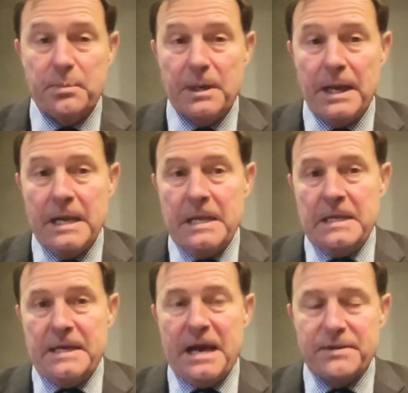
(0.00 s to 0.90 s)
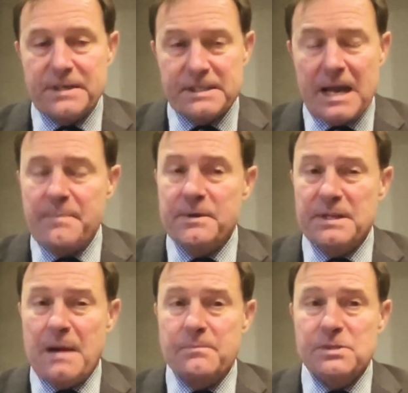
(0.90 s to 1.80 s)
But now that it's happened and
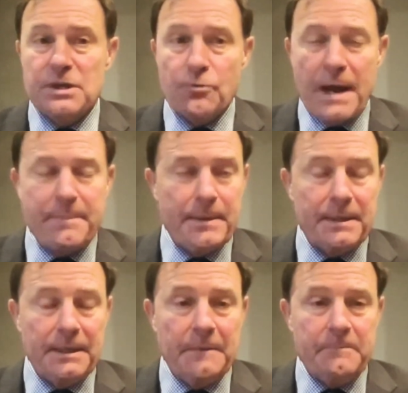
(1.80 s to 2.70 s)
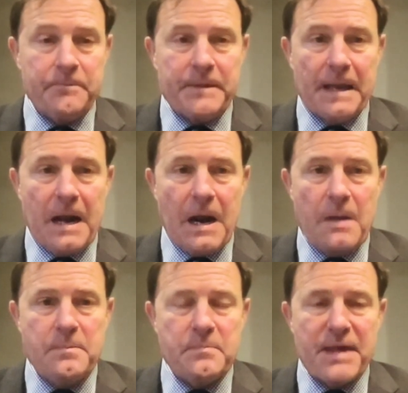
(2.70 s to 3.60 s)
happened so rapidly,
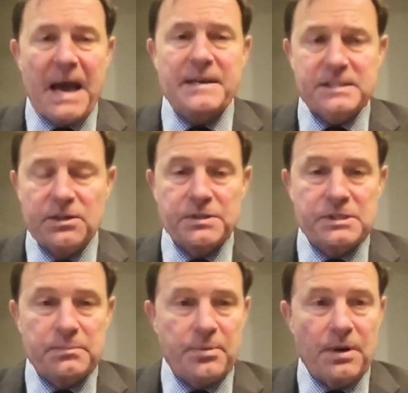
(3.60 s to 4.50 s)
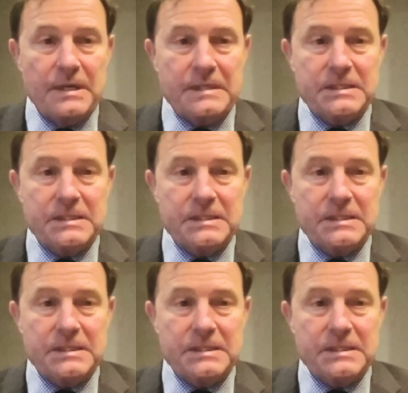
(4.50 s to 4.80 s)
that is not a surprise.